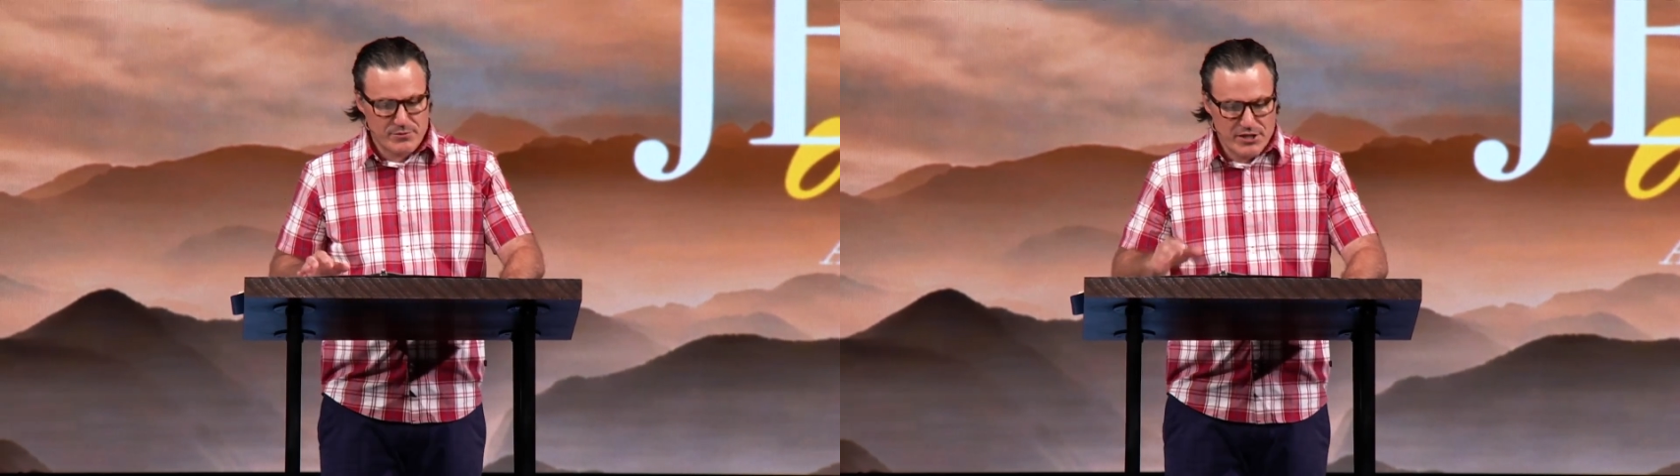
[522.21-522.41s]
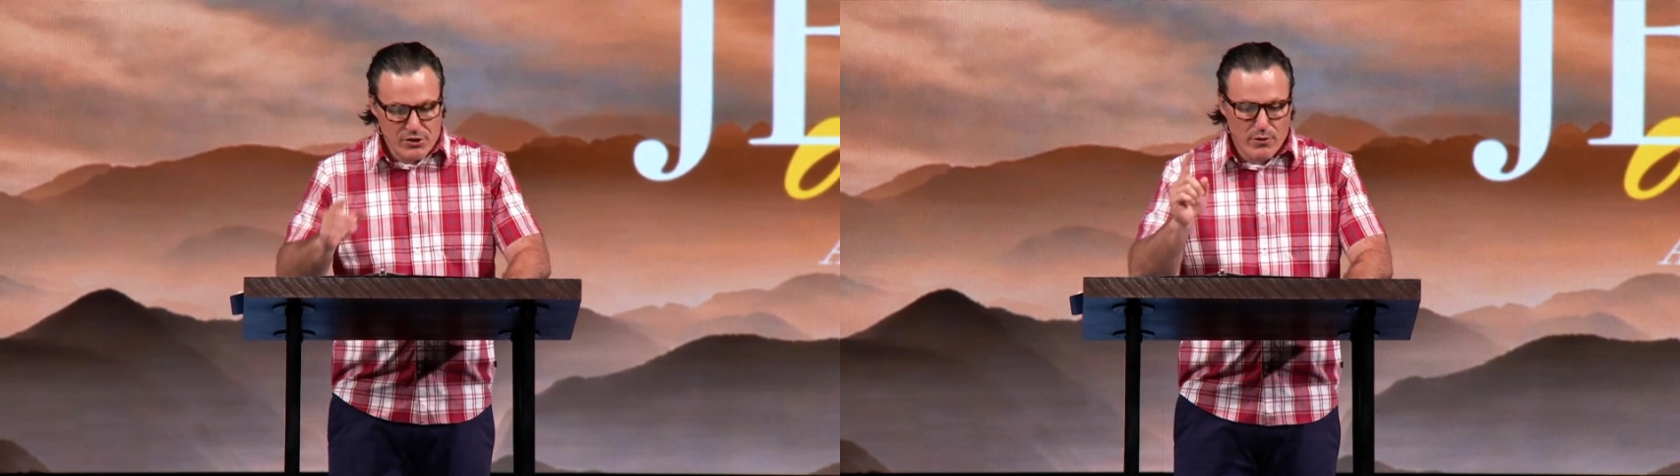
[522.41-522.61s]
We
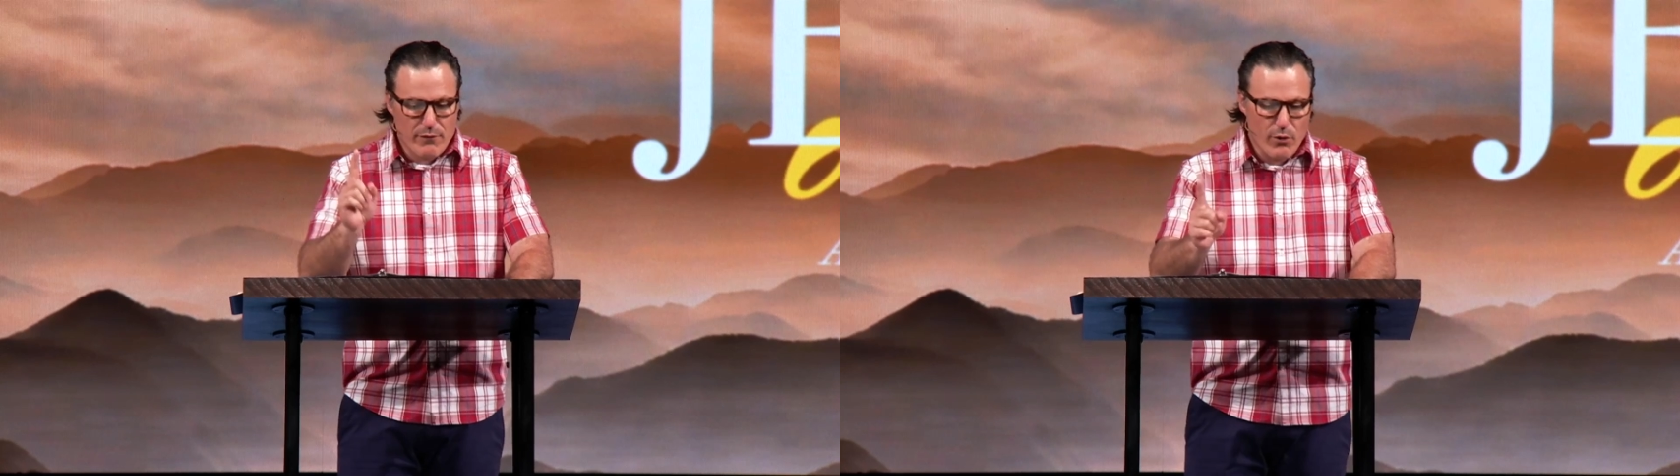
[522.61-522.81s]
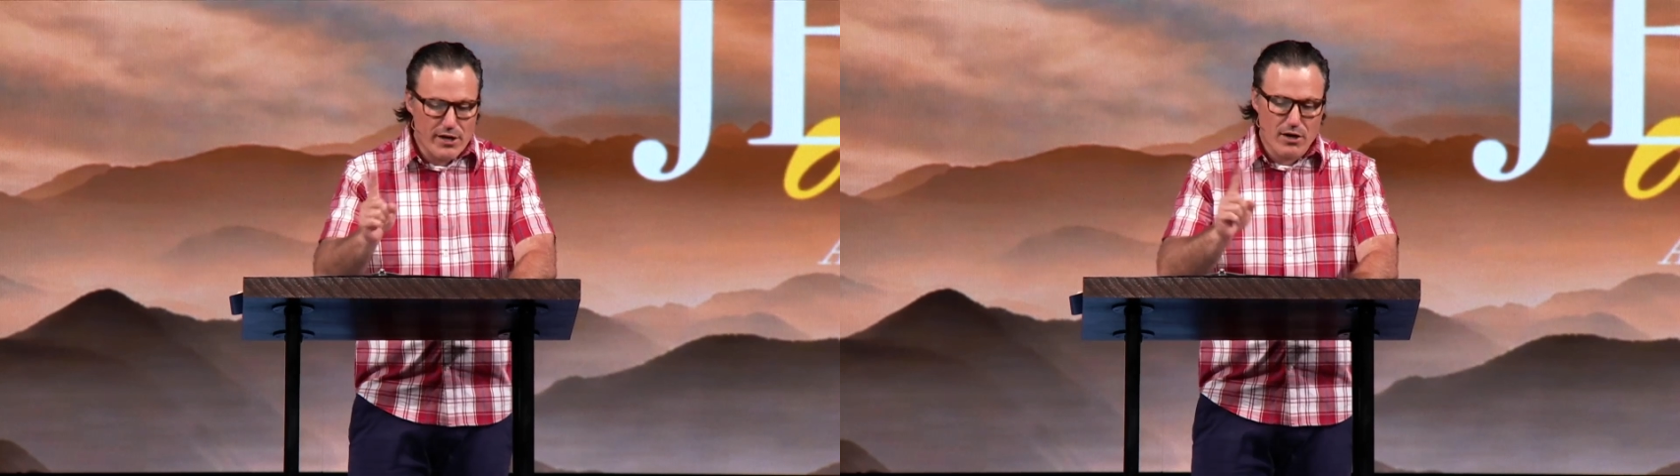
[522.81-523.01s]
need to
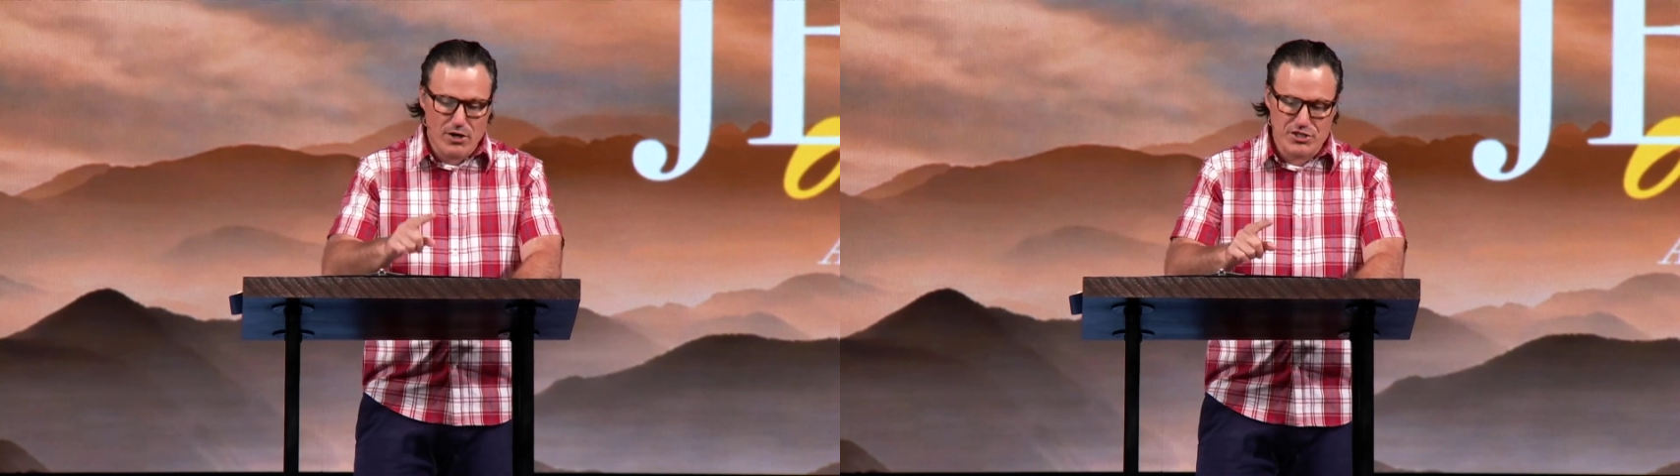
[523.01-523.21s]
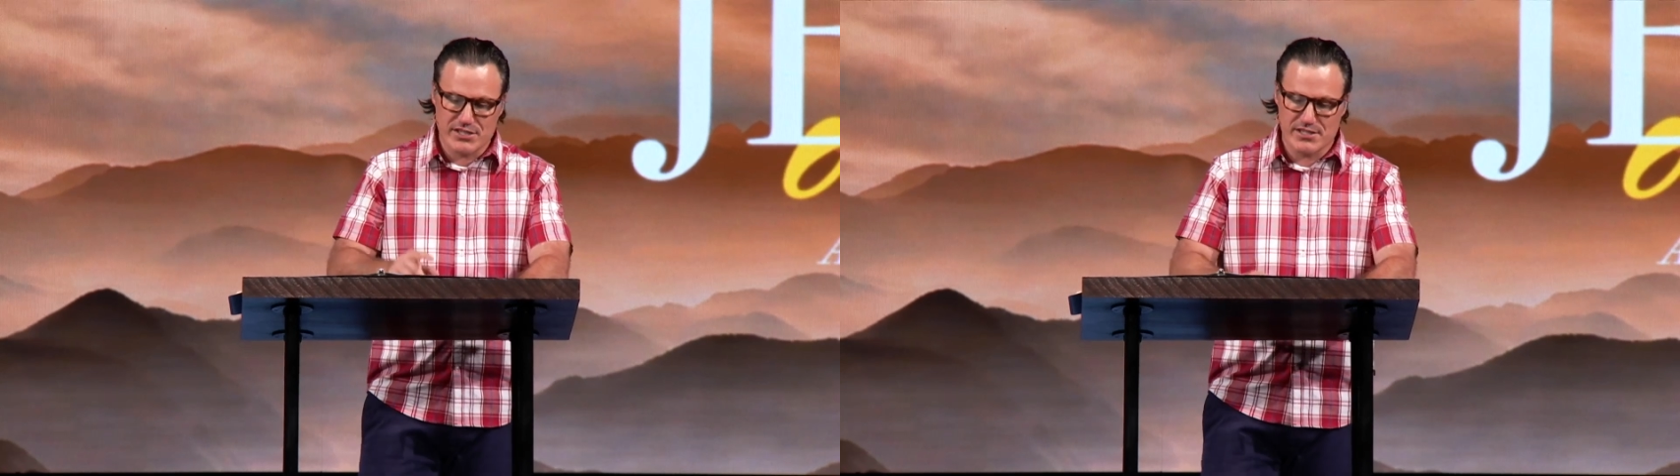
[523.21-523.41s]
avoid
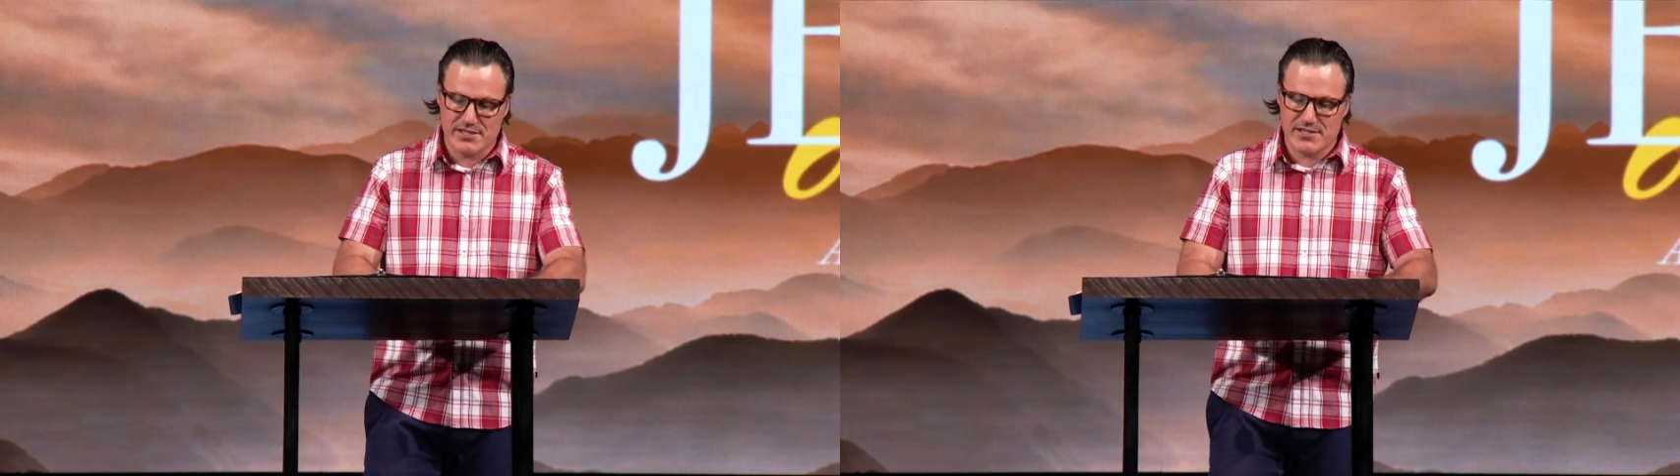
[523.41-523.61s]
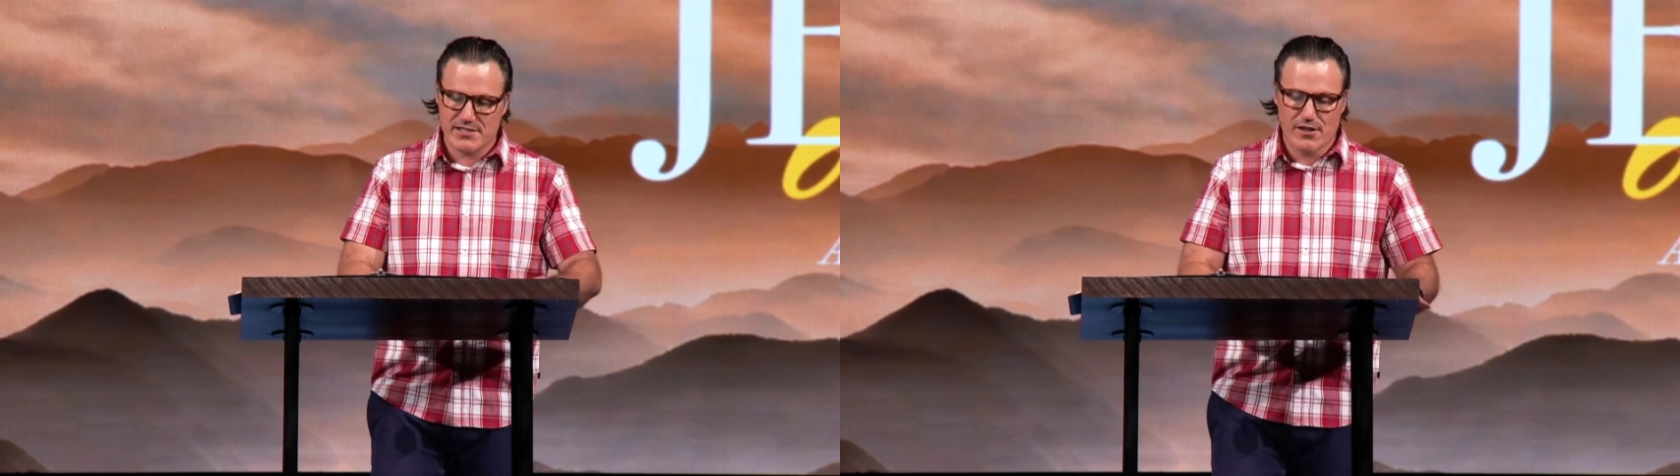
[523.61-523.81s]
harshness.